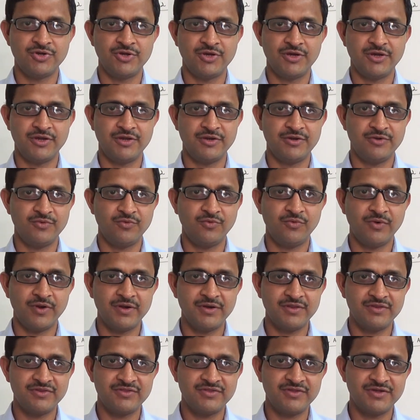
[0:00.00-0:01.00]
and
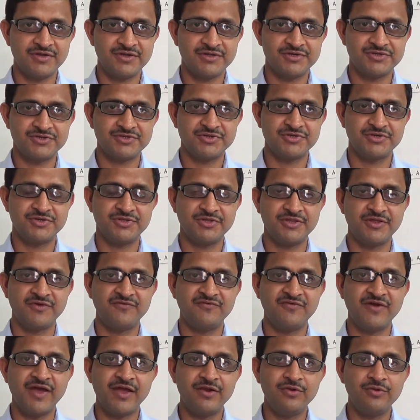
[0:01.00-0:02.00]
one is that
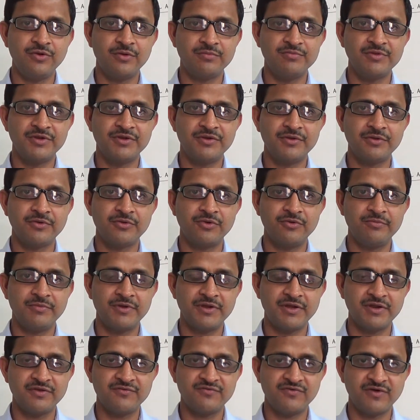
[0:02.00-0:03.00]
the value of the
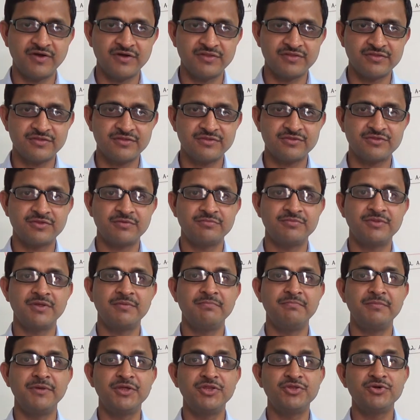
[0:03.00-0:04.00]
trigonometric functions of the
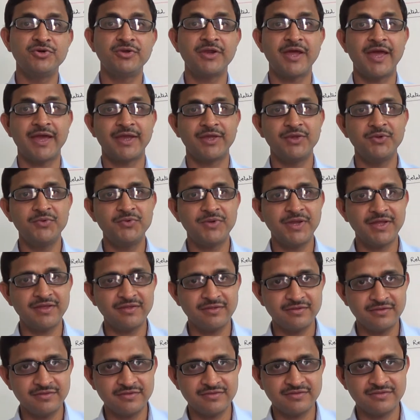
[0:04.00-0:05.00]
major acute
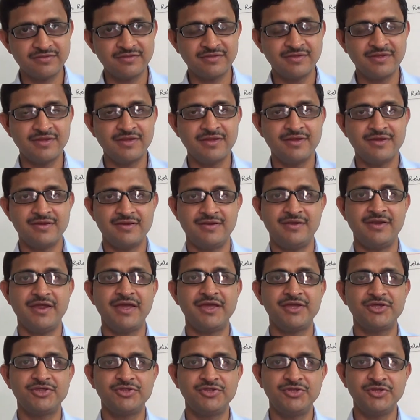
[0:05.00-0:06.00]
angles
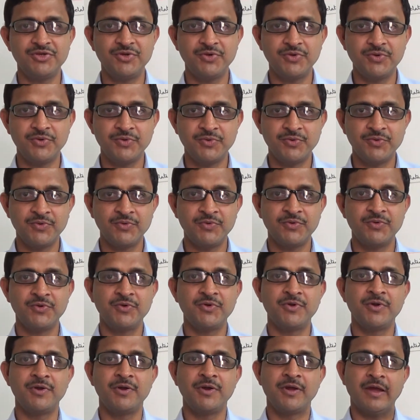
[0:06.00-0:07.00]
like 0,
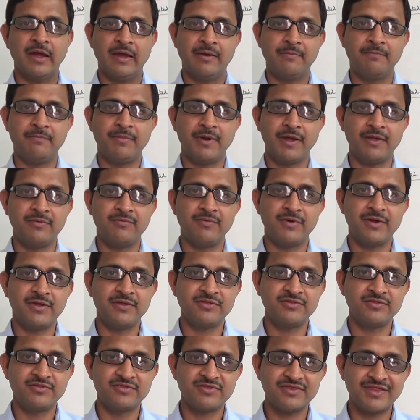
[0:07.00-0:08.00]
pi
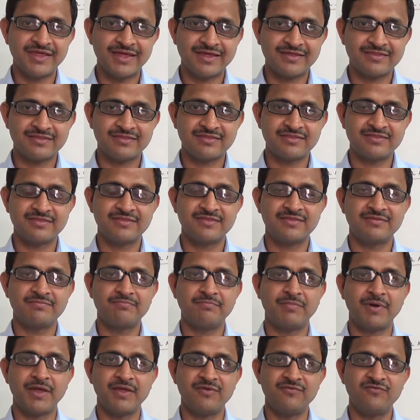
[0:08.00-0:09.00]
by 6,
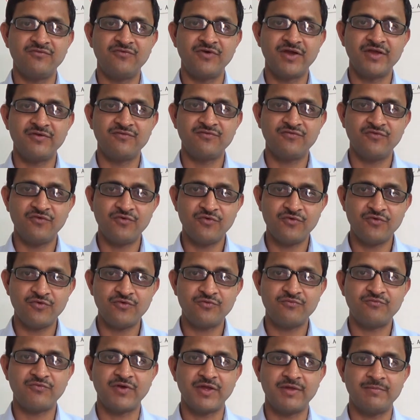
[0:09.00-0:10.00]
pi by
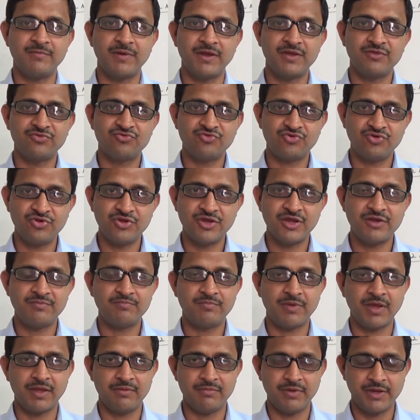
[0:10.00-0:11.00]
4, pi by 3
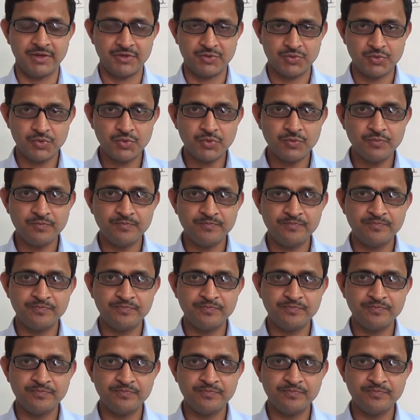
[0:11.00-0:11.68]
and pi by 2,